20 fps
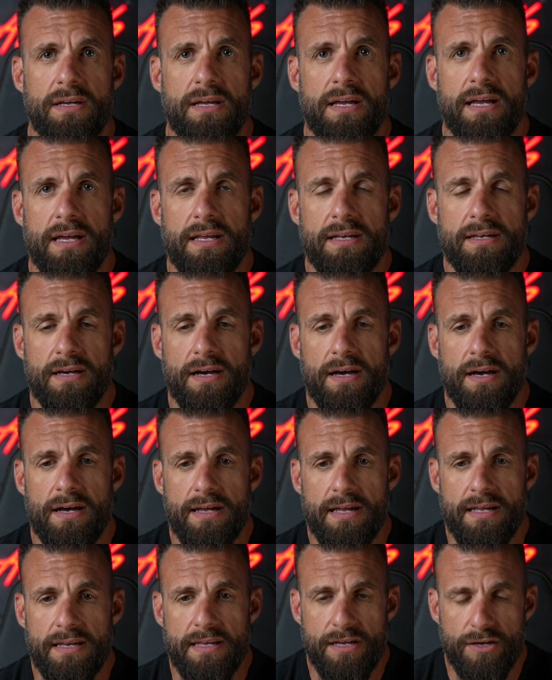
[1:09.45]
and uh,
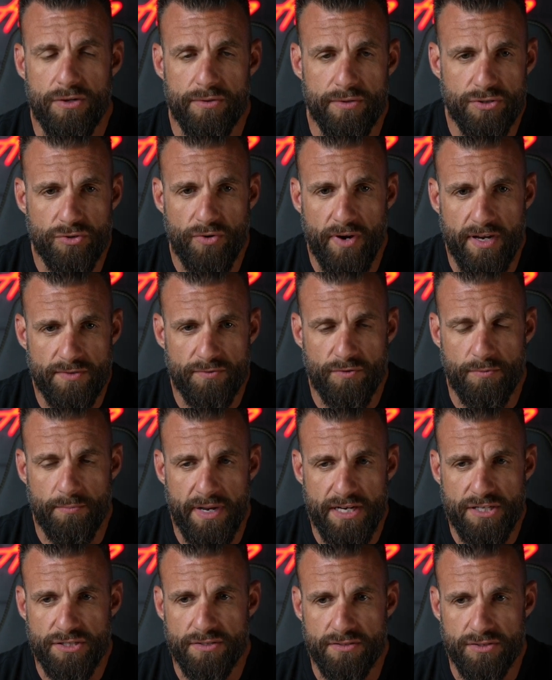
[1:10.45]
and hear the
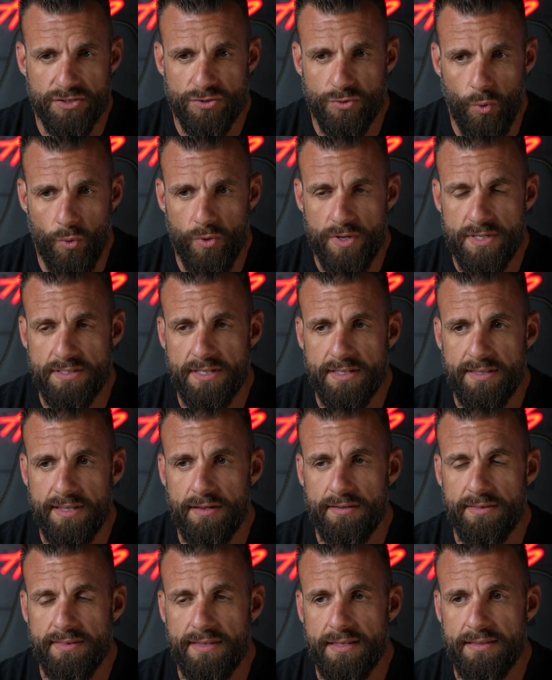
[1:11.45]
transformation stories that,
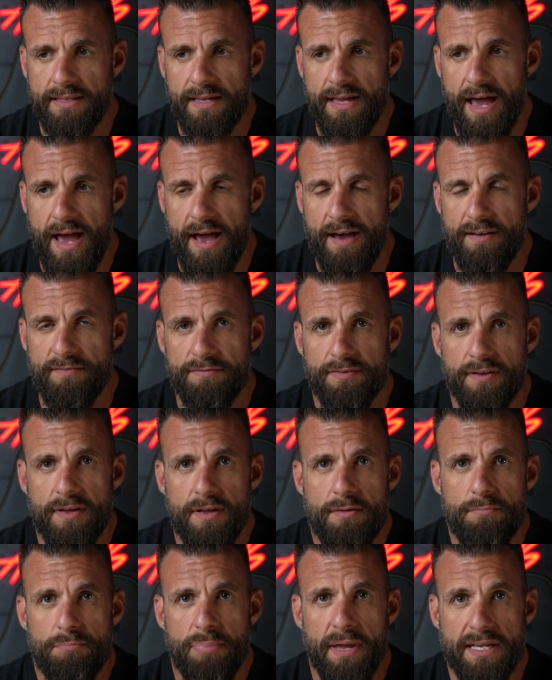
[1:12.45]
that that they have
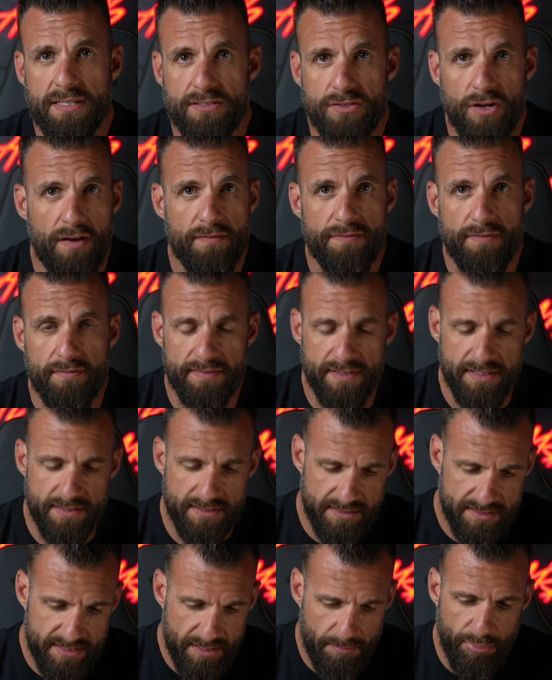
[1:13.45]
based off of these
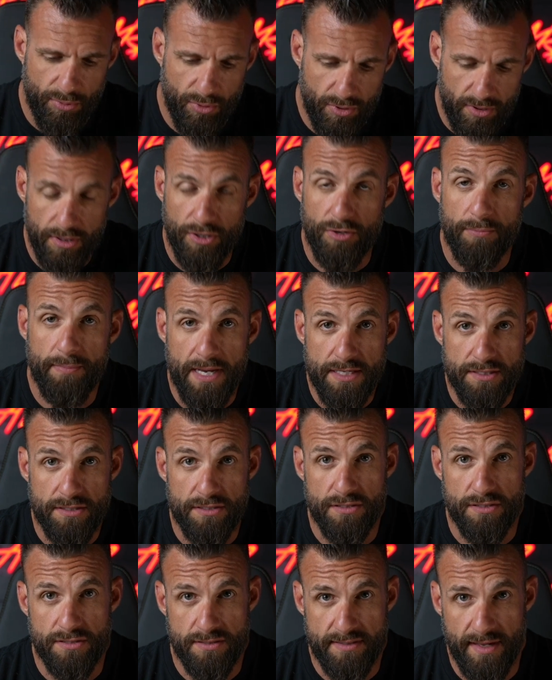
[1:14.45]
simple, clear
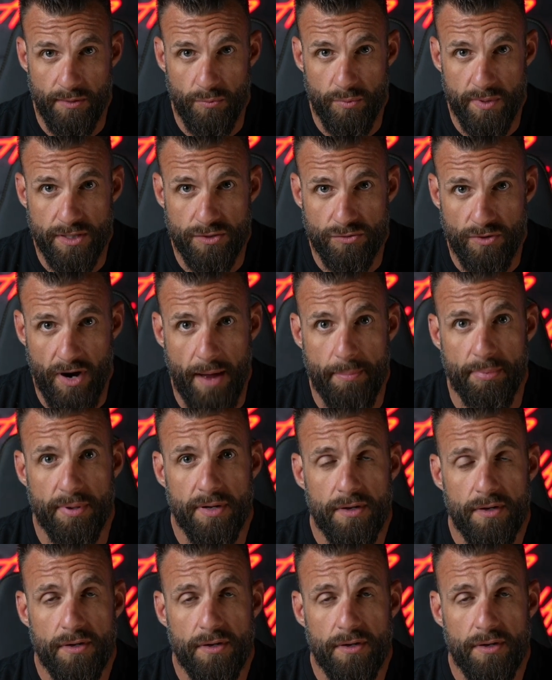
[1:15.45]
messages that we drop